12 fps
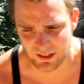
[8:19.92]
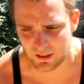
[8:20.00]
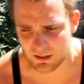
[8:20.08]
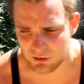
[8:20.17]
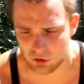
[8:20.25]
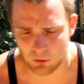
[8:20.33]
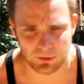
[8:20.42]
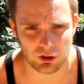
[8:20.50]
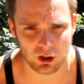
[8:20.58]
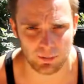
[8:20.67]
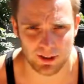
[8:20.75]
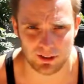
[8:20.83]
Drop your
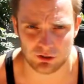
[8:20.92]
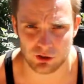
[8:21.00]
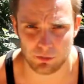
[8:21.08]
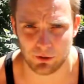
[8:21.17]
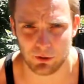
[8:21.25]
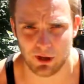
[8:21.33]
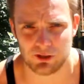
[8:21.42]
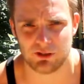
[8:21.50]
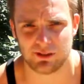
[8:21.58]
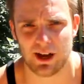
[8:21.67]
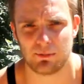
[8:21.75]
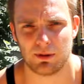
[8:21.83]
topics and drop your questions
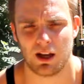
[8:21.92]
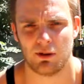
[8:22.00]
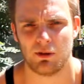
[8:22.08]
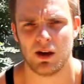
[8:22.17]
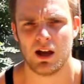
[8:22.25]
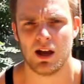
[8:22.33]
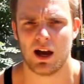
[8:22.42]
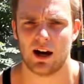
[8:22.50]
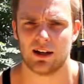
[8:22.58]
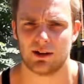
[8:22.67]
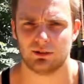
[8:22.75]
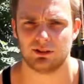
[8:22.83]
down below, and
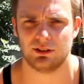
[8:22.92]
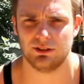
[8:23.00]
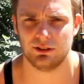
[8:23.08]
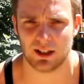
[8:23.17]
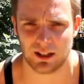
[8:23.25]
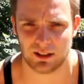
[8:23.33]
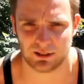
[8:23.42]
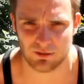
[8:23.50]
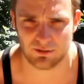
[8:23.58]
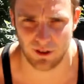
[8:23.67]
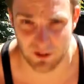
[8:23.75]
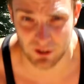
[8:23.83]
I'll see you guys
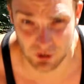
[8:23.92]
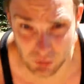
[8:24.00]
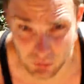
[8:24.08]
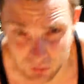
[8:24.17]
very soon.